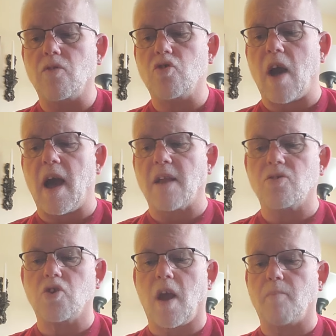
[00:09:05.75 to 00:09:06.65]

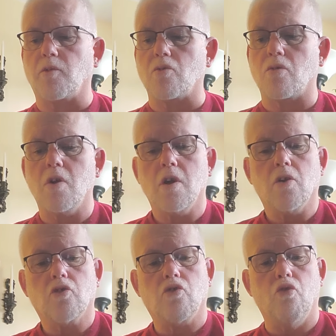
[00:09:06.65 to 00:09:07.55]
John chapter
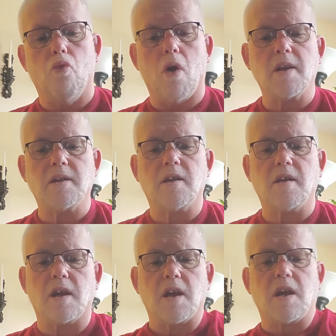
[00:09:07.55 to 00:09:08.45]

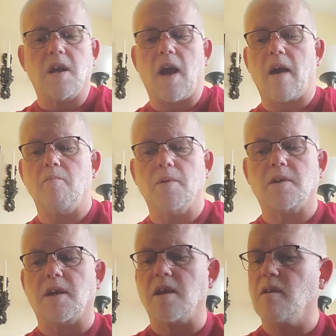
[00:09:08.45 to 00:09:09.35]
20, I
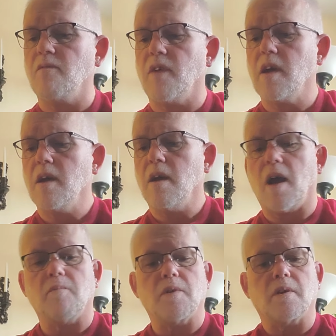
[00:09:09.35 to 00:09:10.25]
believe,
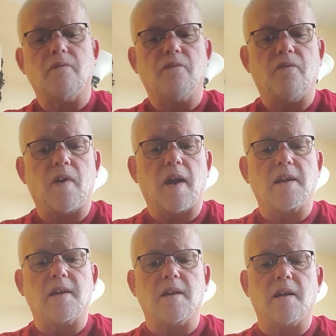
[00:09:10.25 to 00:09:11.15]
I'm going to
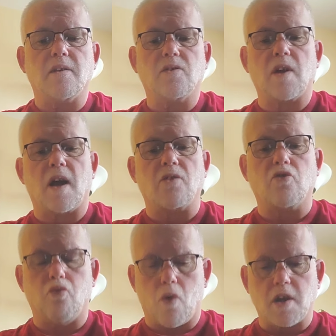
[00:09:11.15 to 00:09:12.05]
find it. John
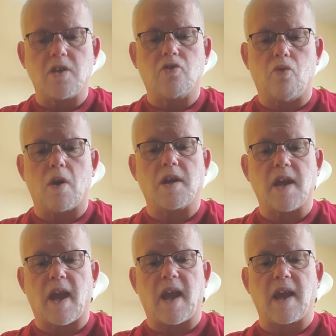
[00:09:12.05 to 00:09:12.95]
20,
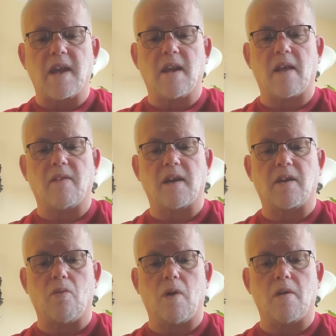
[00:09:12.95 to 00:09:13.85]
28, I think
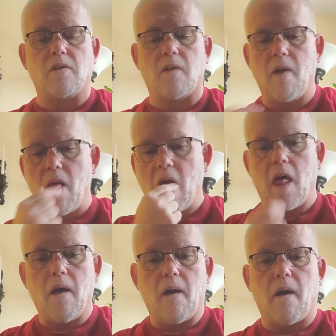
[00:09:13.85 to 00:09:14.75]
it was.
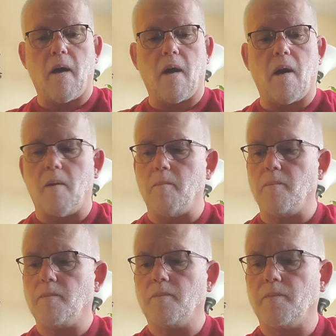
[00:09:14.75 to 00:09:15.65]

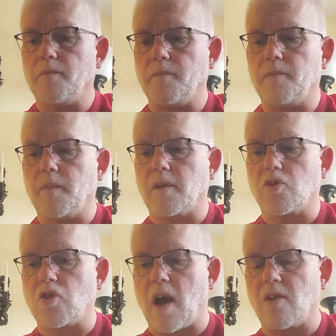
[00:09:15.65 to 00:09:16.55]

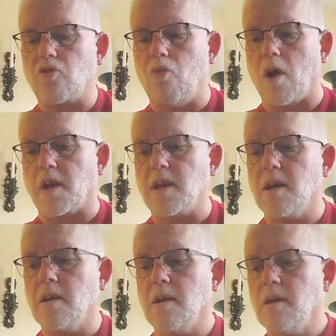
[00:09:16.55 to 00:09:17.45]
It's John
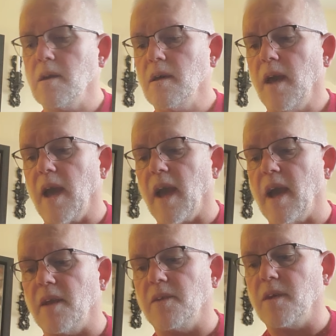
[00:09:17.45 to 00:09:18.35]
20.
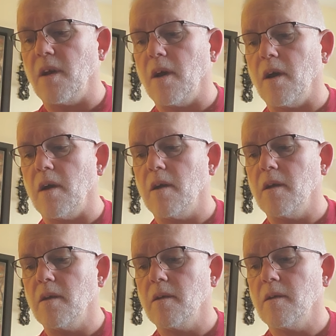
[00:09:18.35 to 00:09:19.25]
And
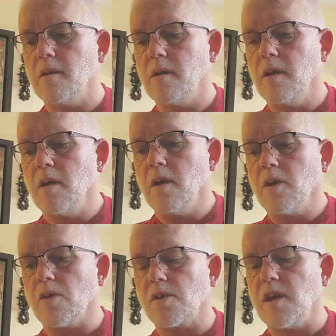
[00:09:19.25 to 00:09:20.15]

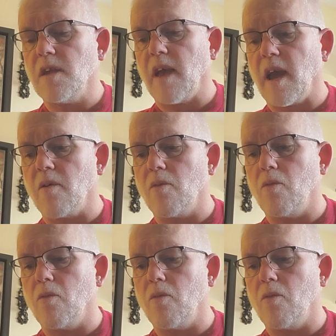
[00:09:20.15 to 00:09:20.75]
you see that